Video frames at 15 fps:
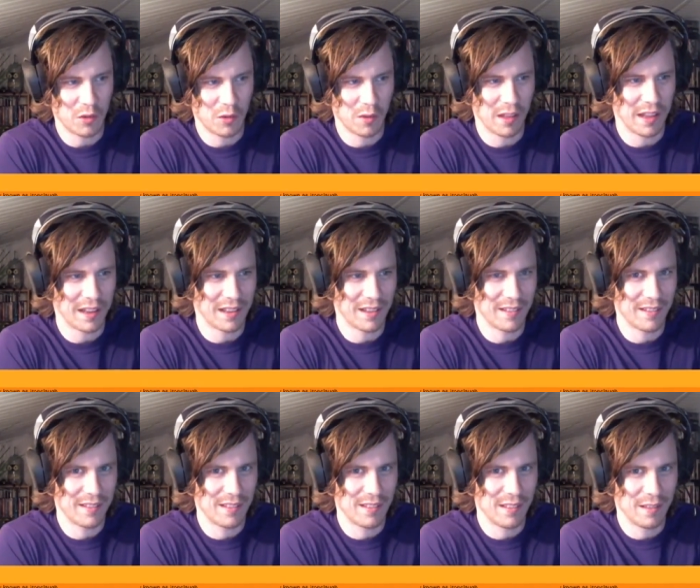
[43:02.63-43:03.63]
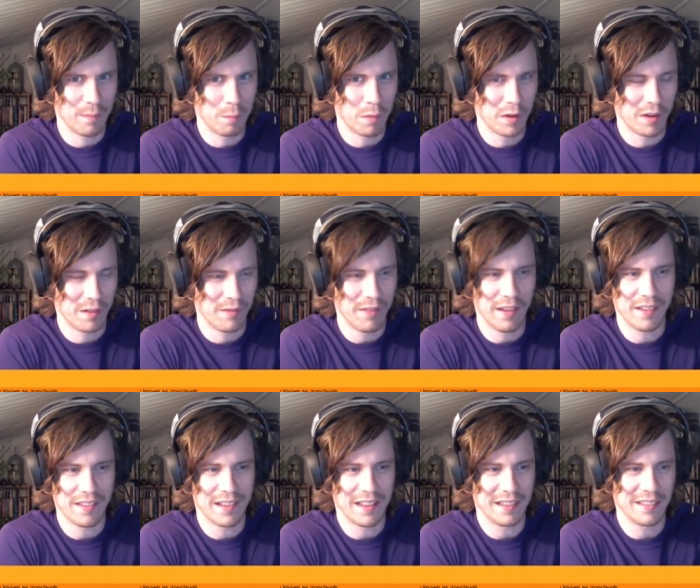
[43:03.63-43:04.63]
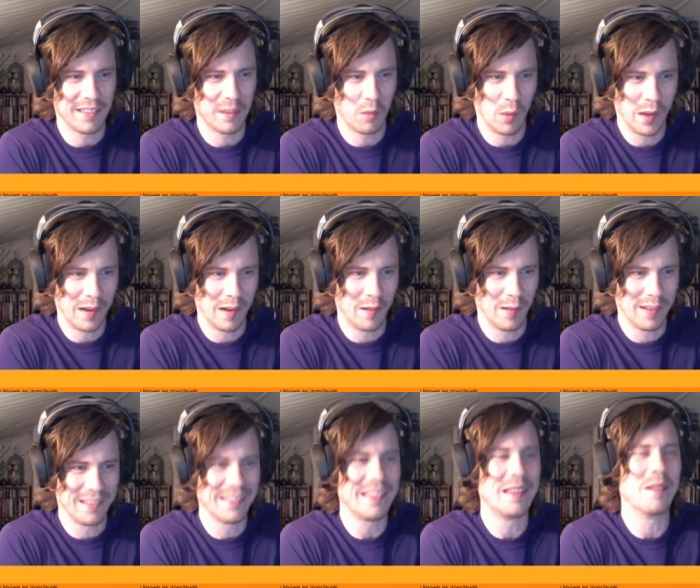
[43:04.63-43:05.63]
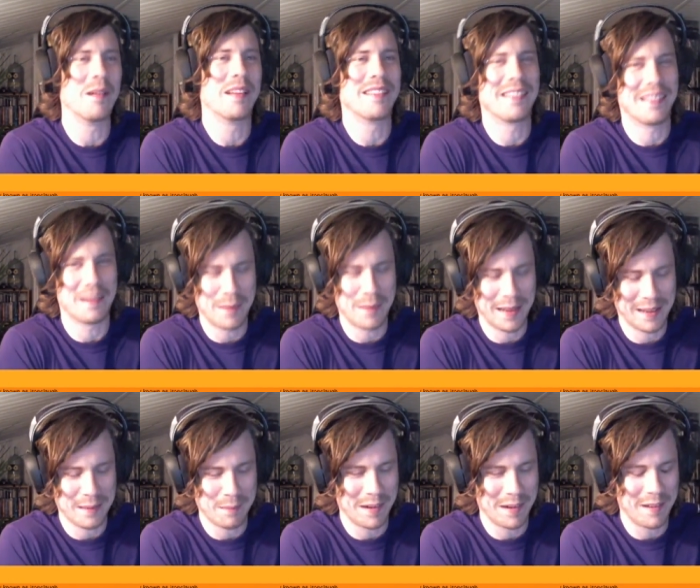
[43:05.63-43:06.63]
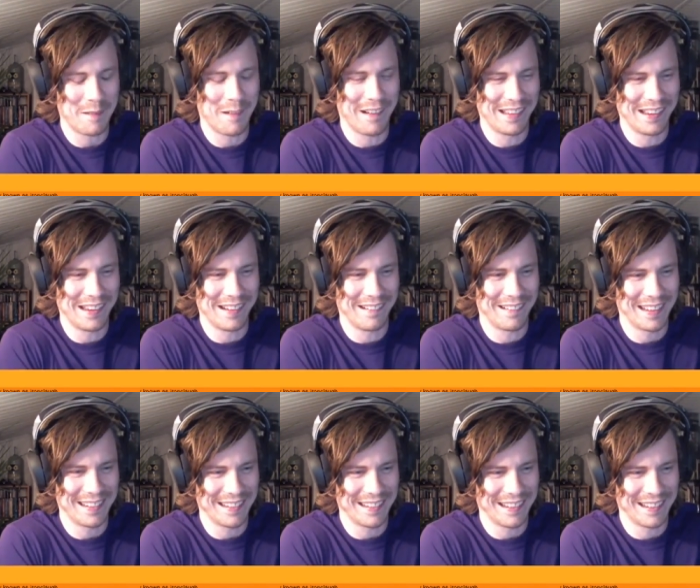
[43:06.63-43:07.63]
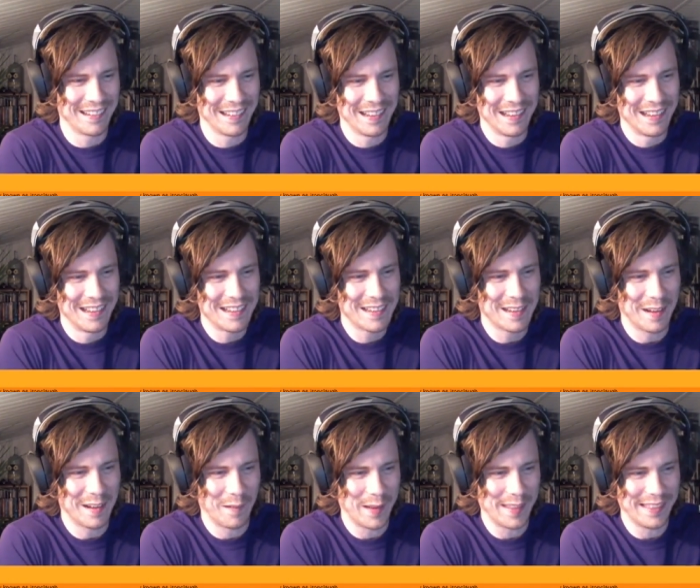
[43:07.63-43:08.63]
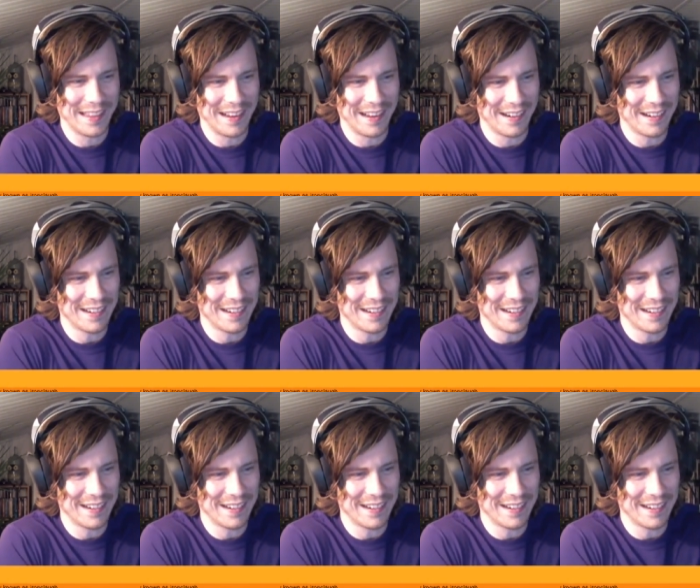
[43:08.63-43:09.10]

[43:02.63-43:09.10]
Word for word: like put your face against the window and see what's at the pick a brick wall. You don't get to go in there.